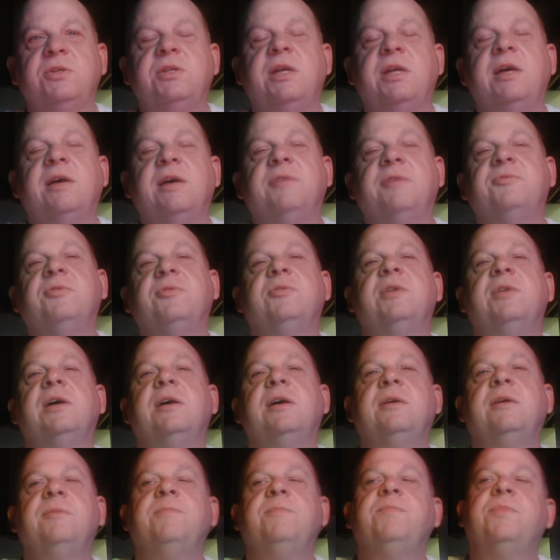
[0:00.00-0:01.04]
day after
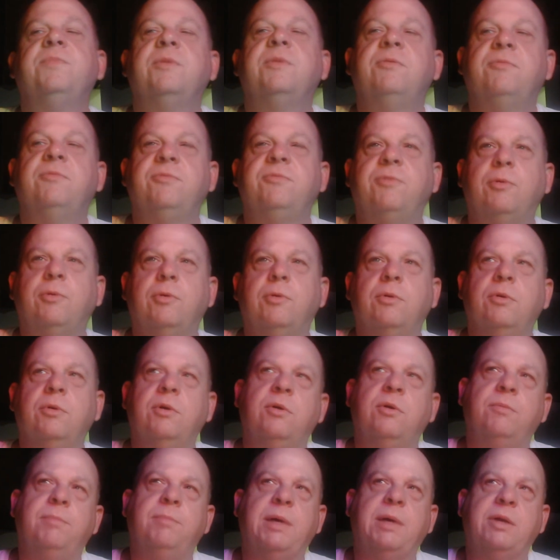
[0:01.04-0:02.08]
day for
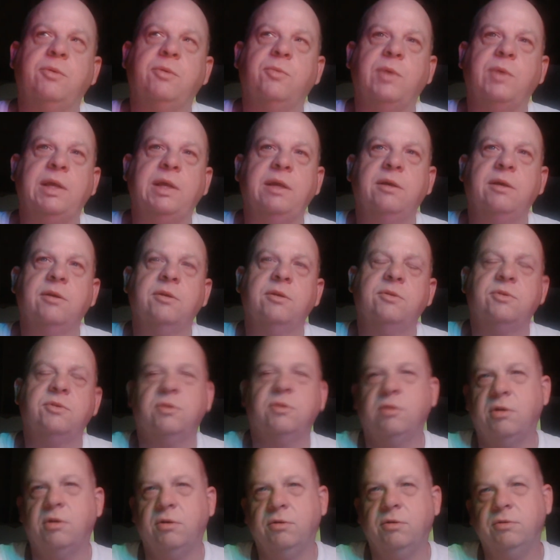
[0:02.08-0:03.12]
about a week
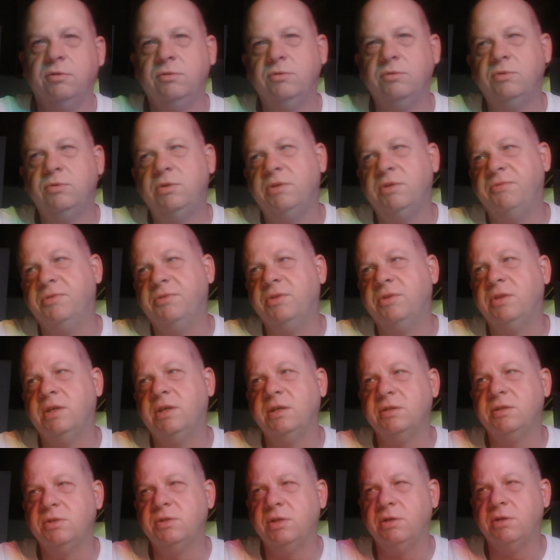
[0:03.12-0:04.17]
to learn different
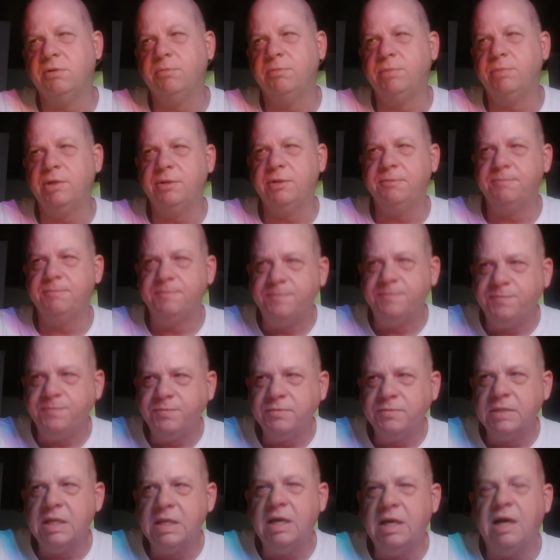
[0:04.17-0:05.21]
things here, but
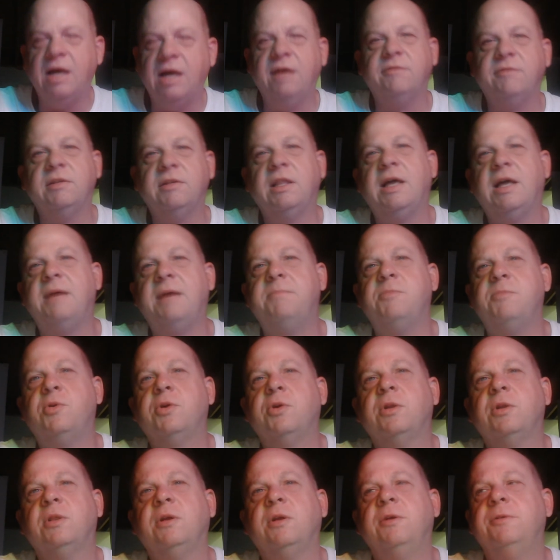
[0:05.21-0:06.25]
I have a lot
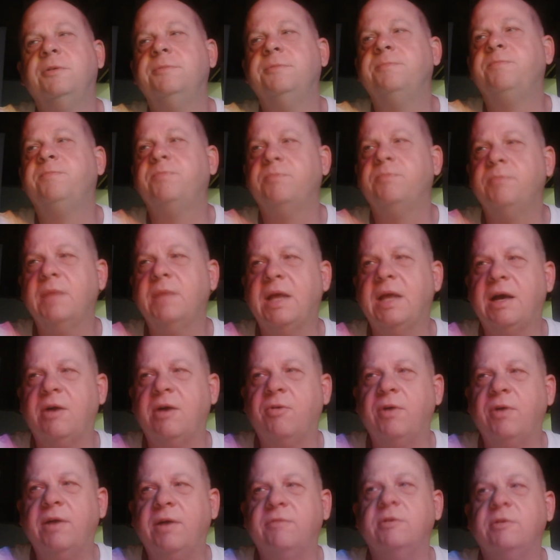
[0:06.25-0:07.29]
more to learn.
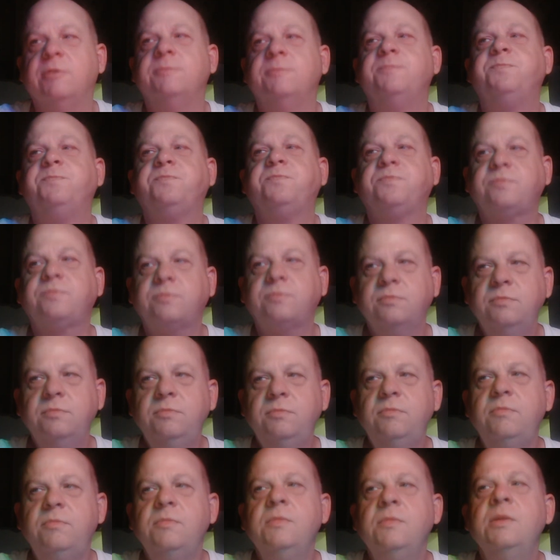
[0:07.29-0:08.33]
However,
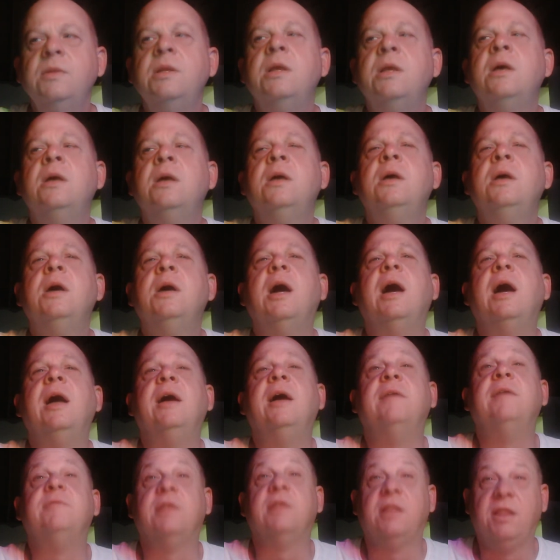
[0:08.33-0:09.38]
I
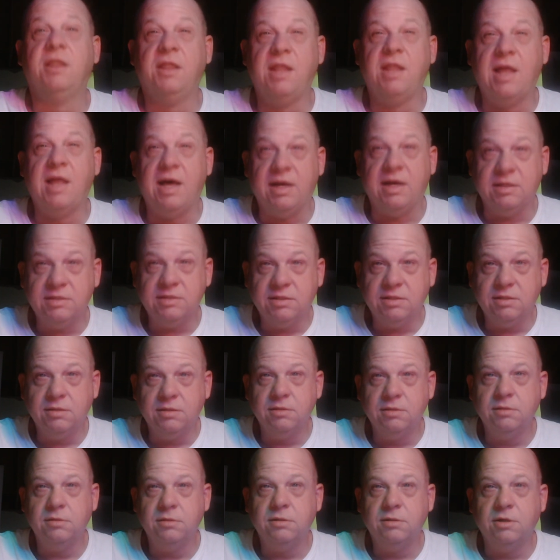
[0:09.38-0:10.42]
have a
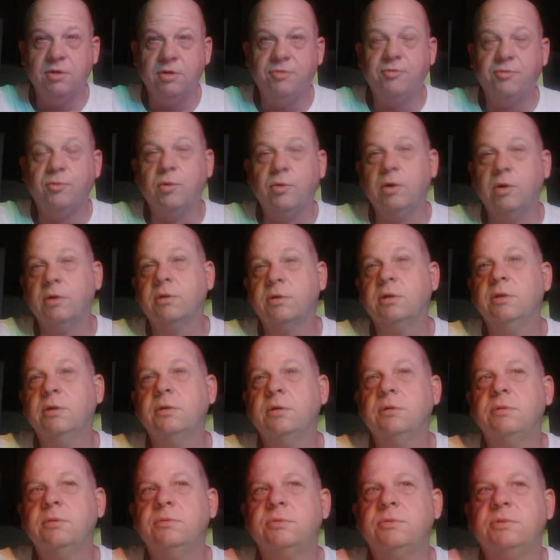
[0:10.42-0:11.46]
lot of work
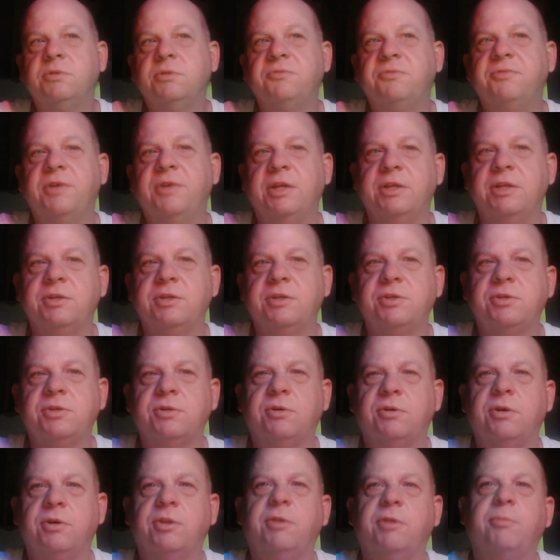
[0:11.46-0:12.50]
to finish
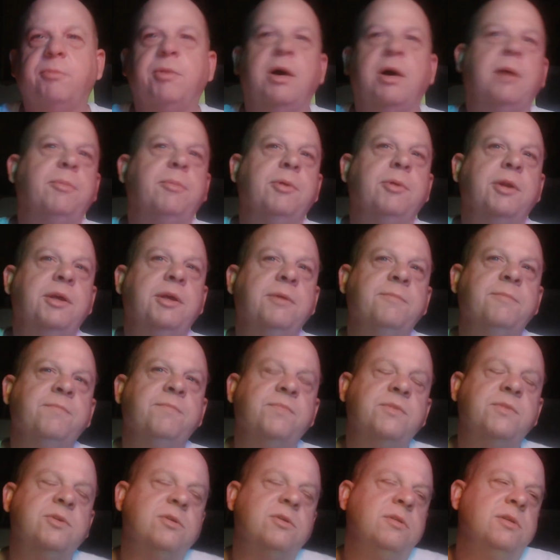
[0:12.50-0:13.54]
on the property.
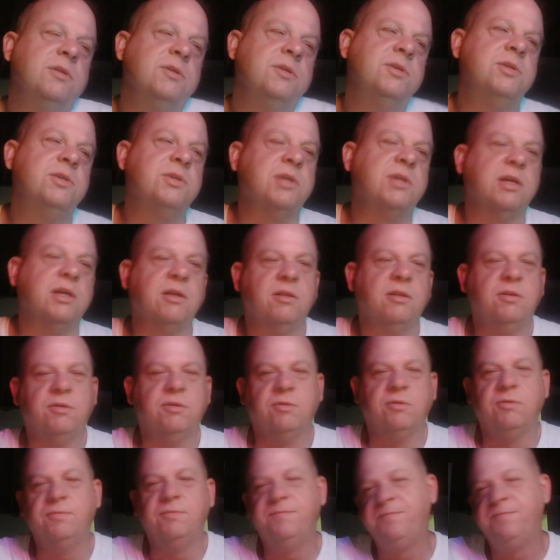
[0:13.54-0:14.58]
So this is like a
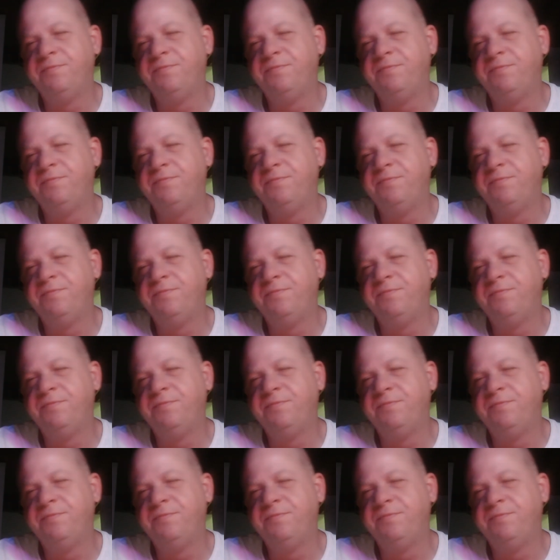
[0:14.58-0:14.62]
little